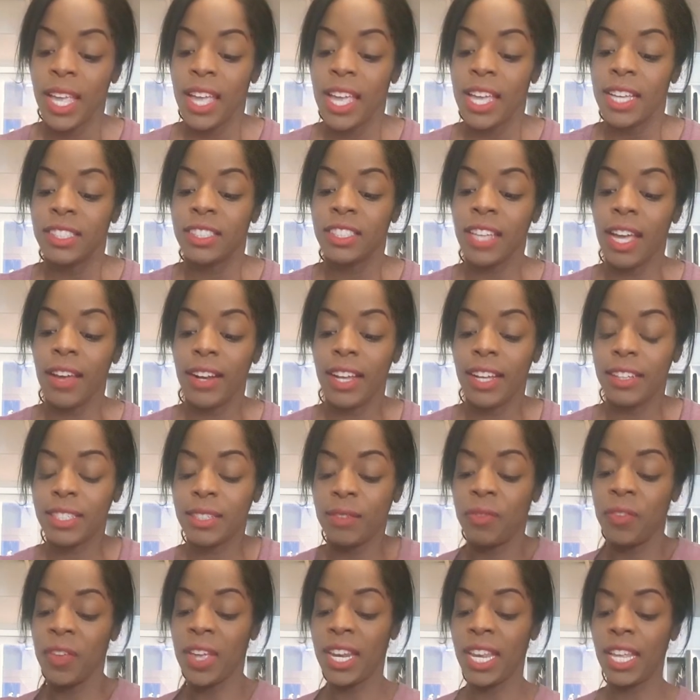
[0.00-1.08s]
shout out to
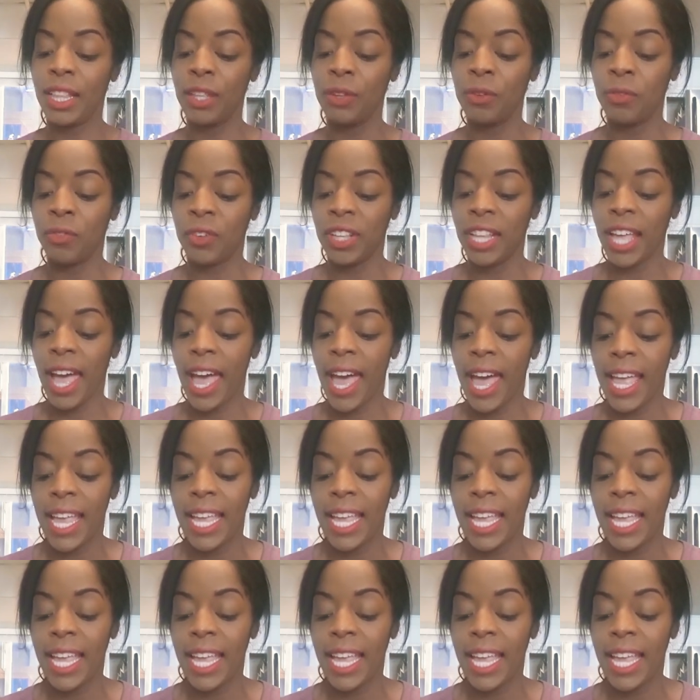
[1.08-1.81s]
Fannie Lou for that.